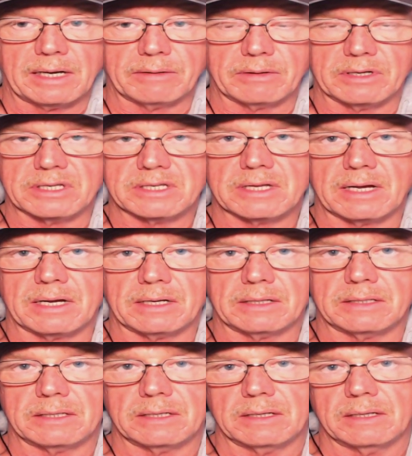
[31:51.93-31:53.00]
I'm going to
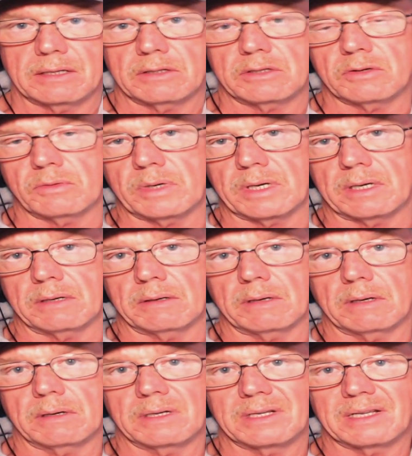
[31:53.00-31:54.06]
start
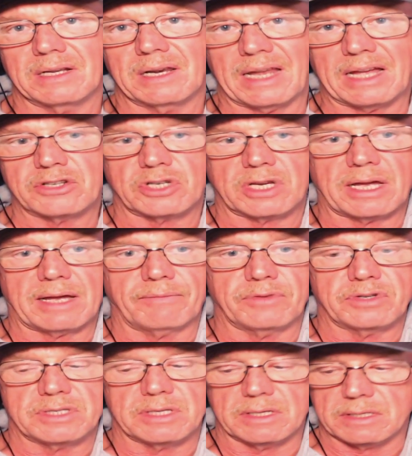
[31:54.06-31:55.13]
doing larger
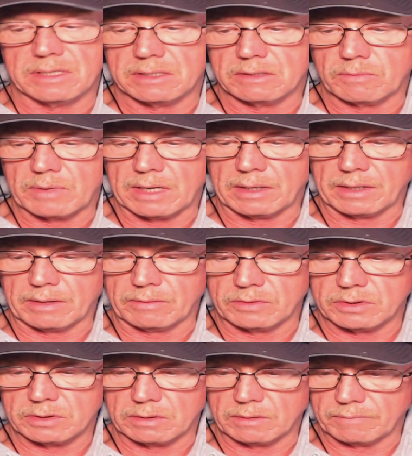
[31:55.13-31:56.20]
canvases as well
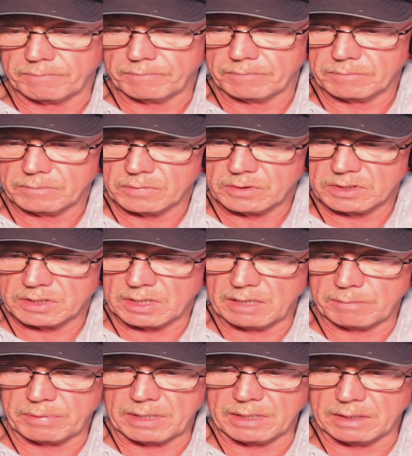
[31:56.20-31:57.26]
now. So
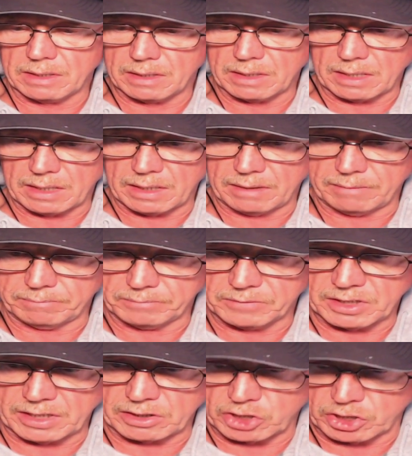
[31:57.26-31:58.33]
keep in
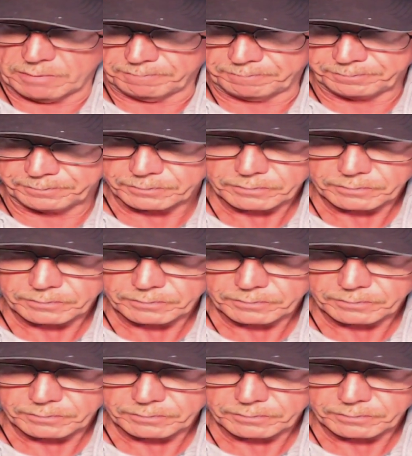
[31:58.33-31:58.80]
um, touch.